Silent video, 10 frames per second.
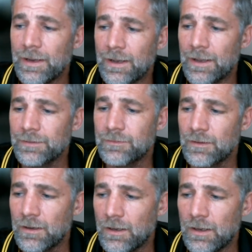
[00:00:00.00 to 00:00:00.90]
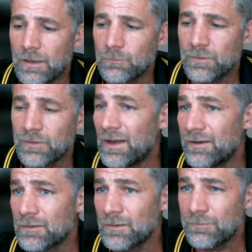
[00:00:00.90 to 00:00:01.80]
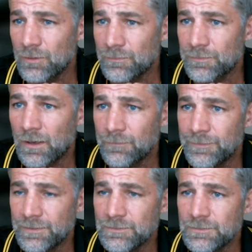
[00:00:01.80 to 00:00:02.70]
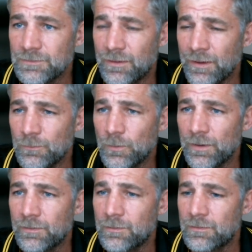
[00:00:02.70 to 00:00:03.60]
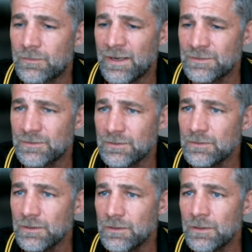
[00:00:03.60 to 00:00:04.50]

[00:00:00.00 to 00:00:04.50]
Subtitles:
with a higher level of confidence than with testing.